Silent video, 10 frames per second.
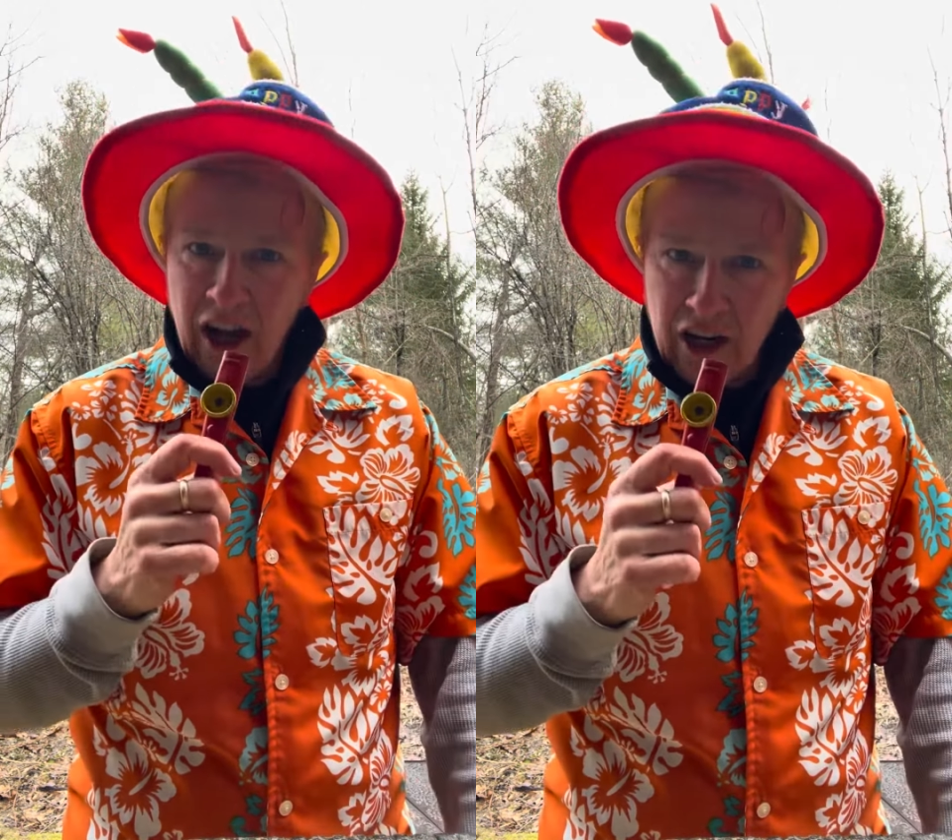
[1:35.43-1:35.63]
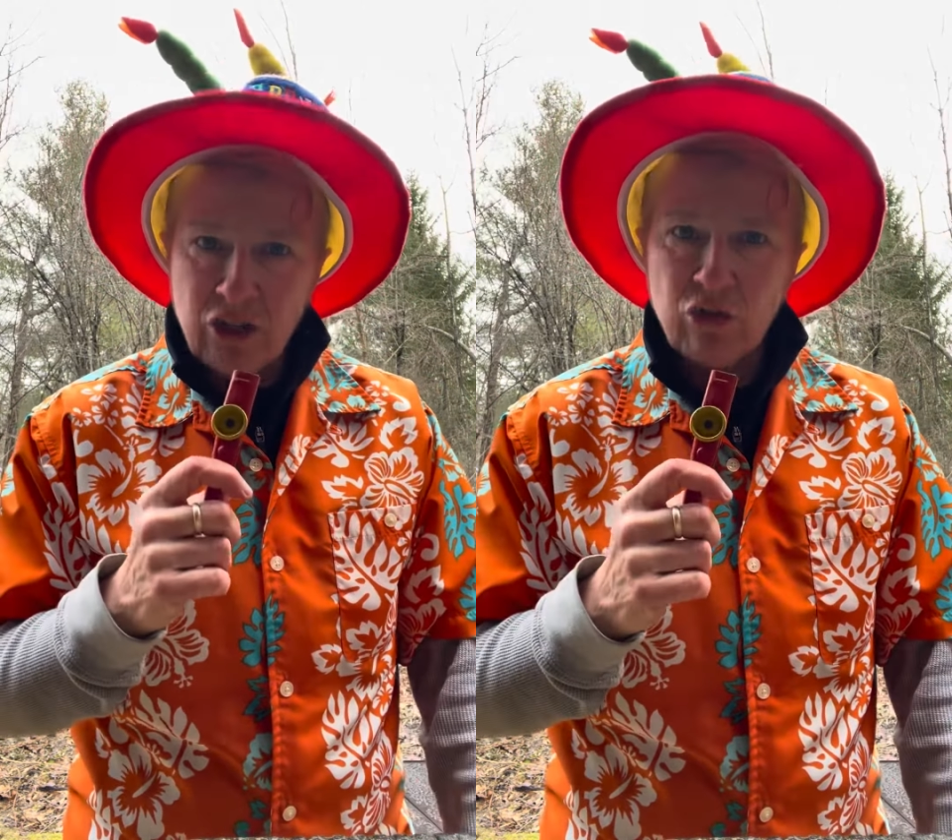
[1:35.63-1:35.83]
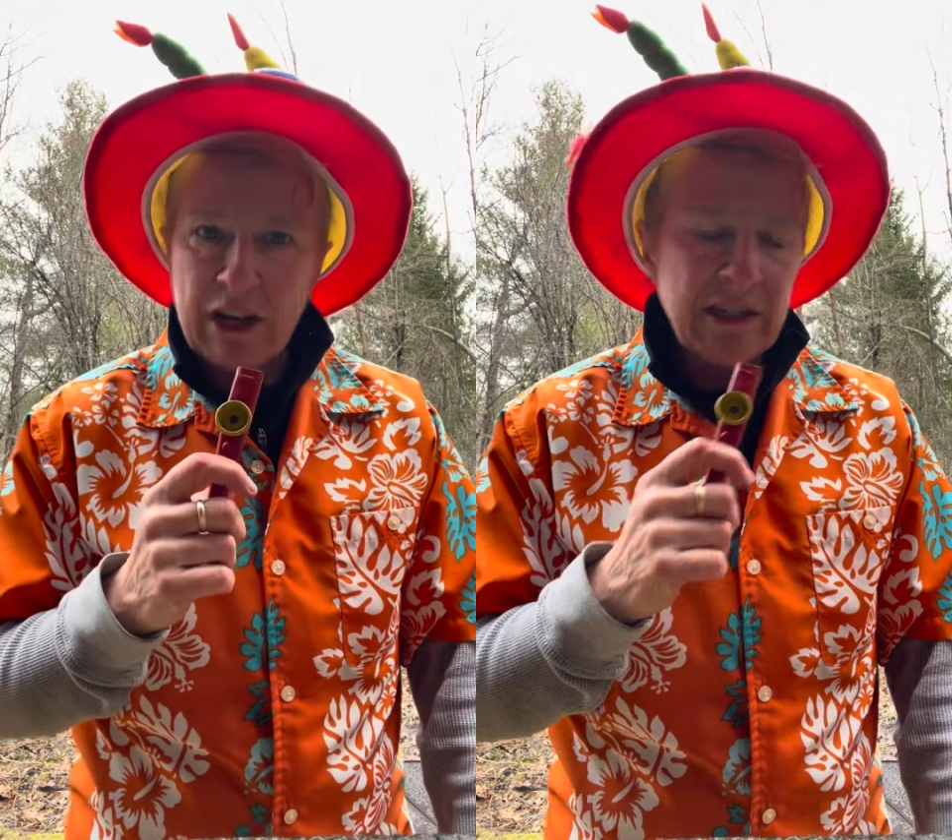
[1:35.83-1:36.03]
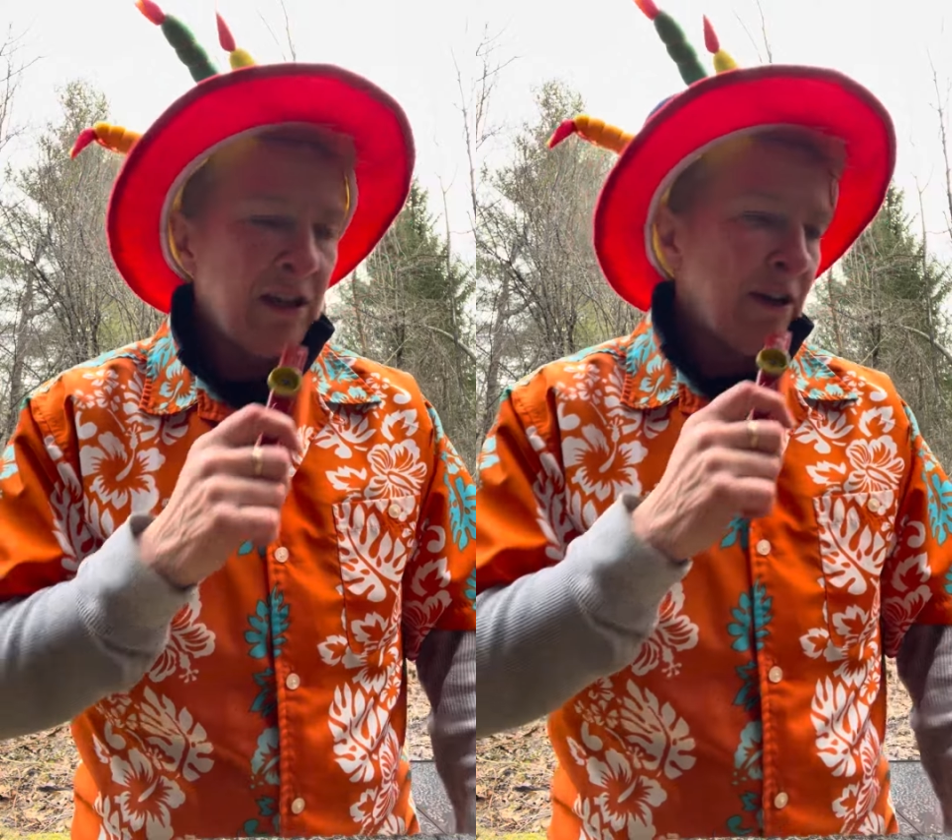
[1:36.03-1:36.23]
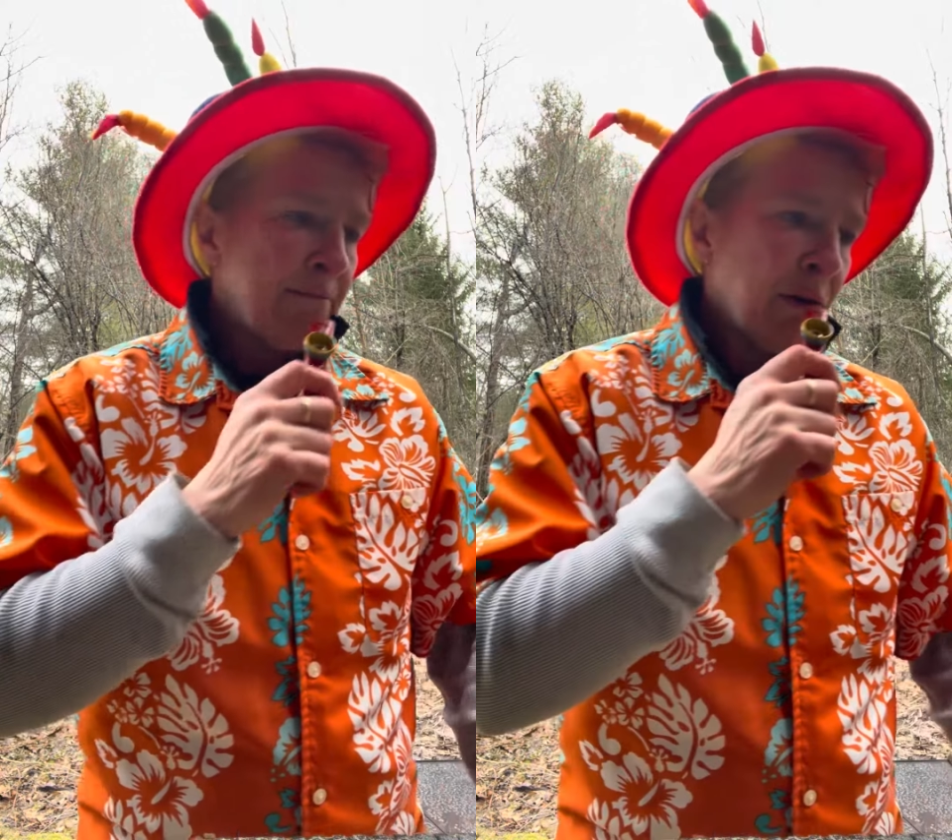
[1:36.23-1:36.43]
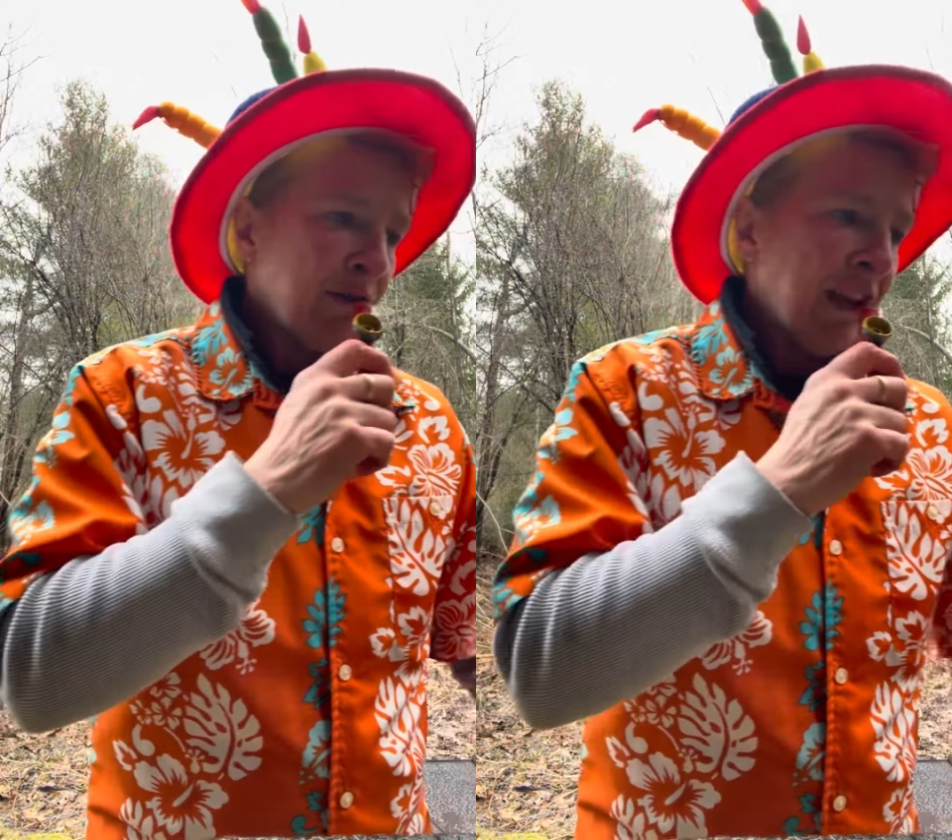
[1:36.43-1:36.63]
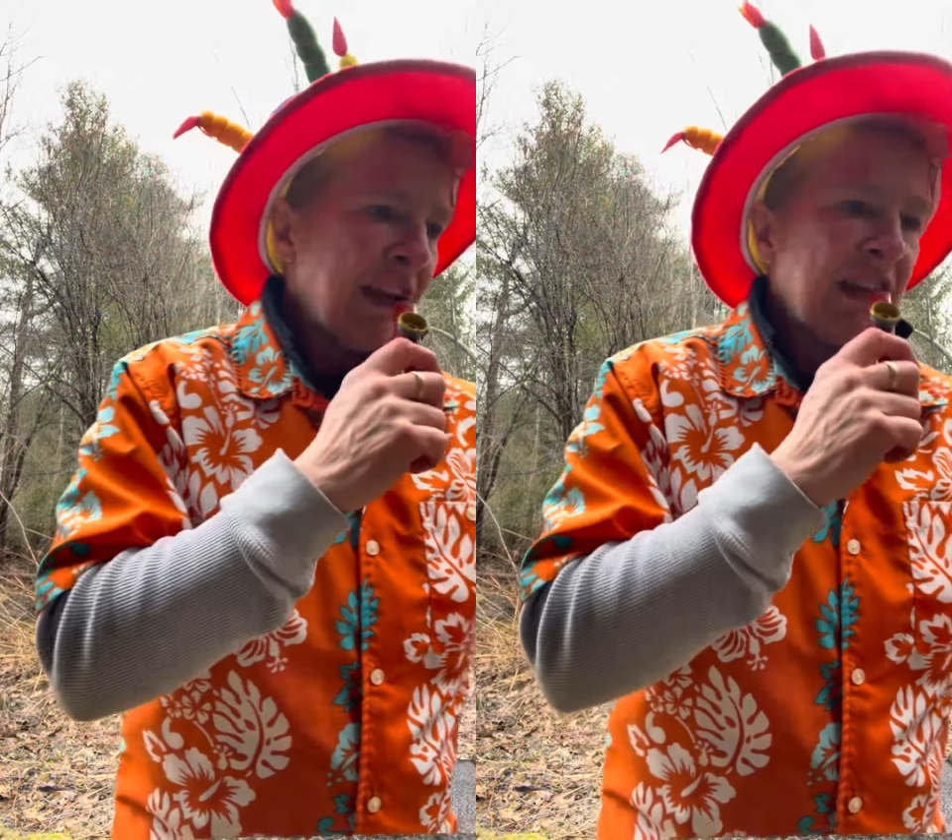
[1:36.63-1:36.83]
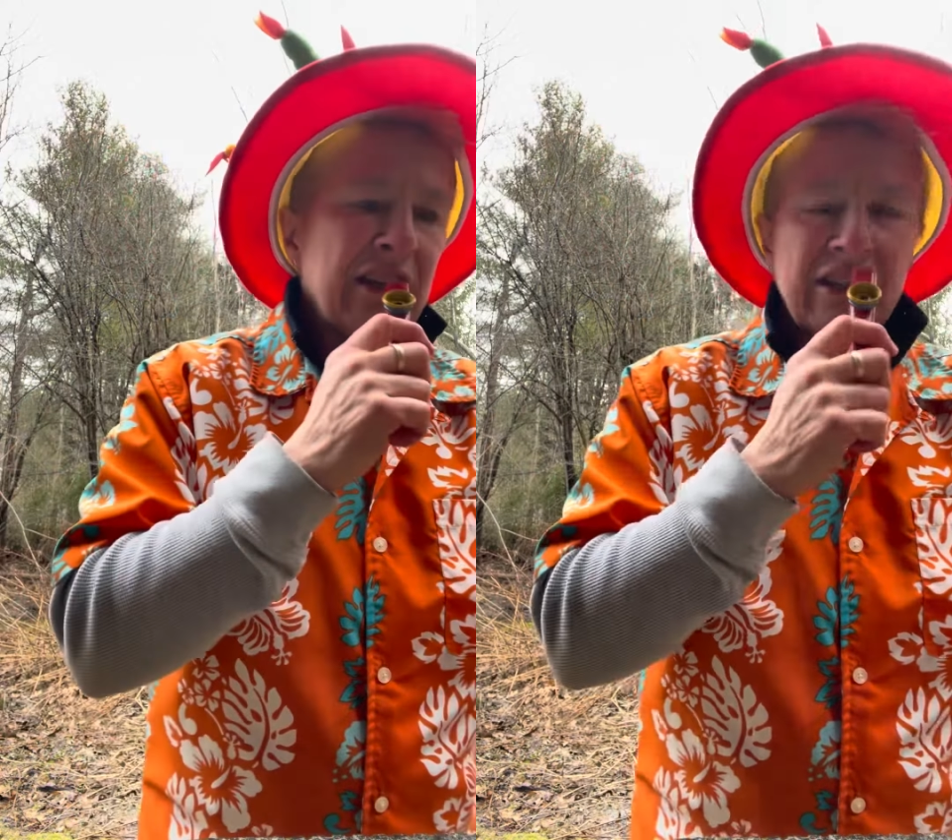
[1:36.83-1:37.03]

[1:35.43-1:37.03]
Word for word: a great birthday